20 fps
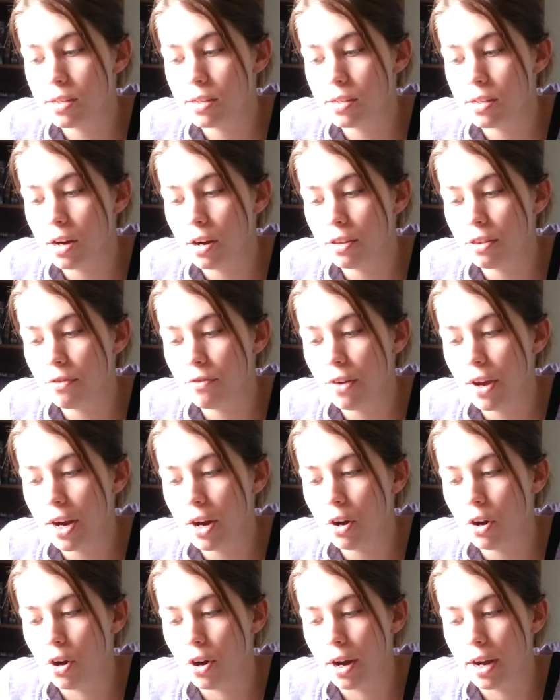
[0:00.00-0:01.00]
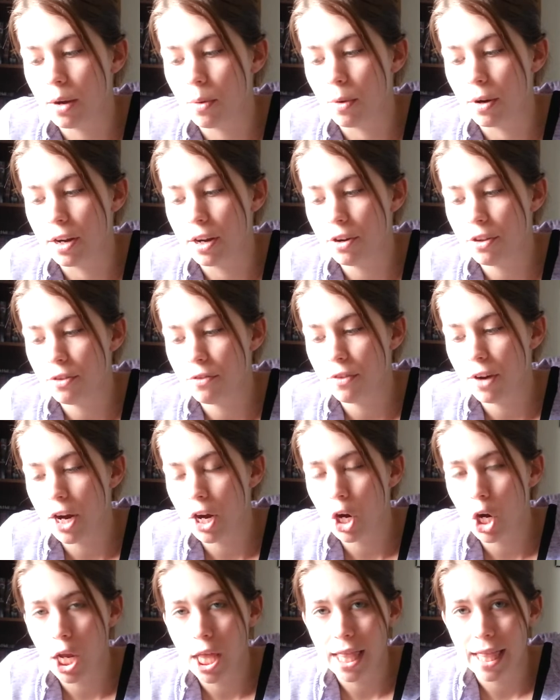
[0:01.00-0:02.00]
to start the fire or anywhere near the
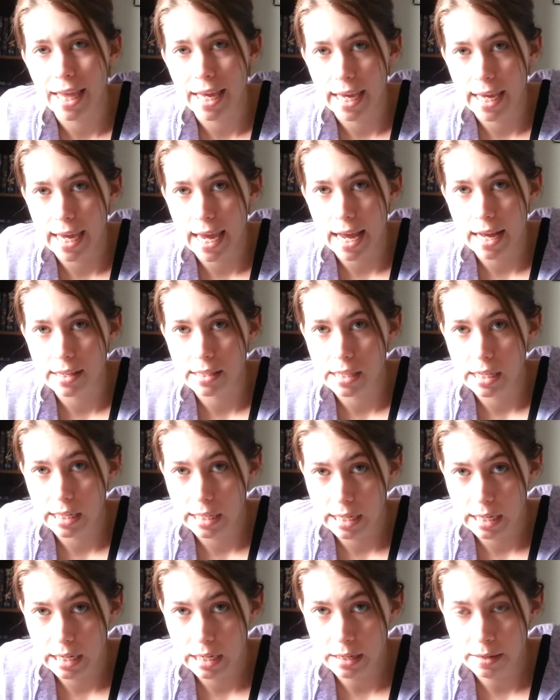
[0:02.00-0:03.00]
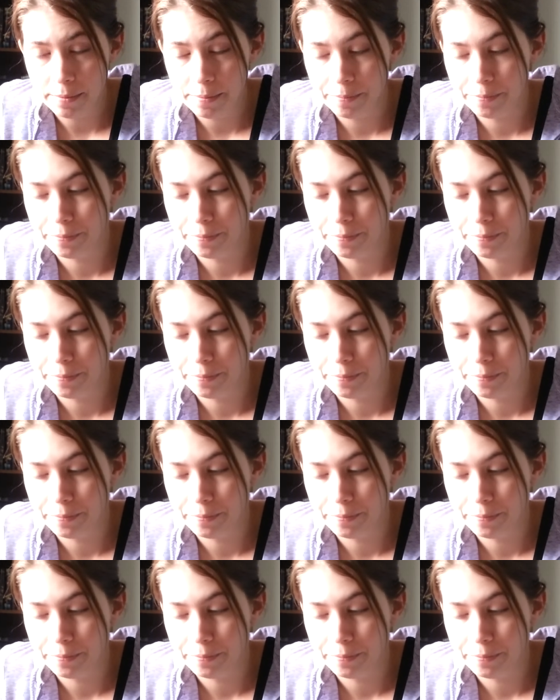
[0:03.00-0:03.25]
fire, like gasoline.